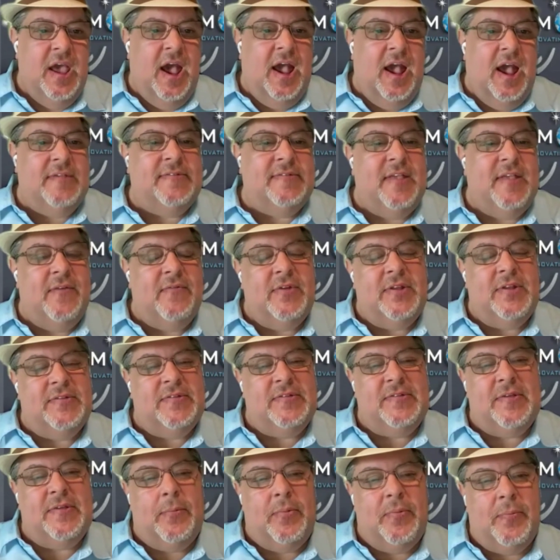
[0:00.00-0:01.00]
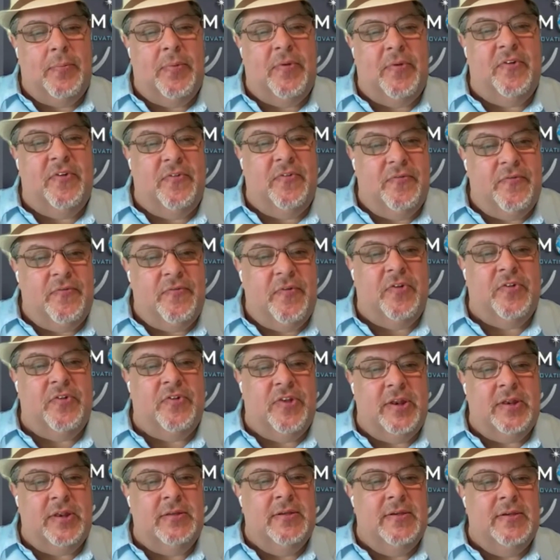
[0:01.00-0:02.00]
I save it as a separate ver
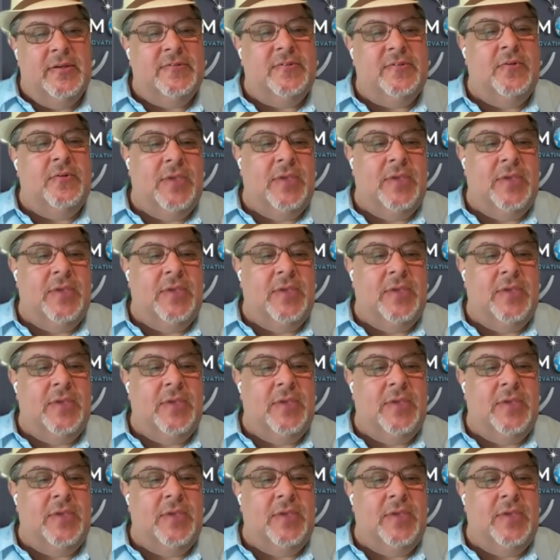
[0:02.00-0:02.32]
version. So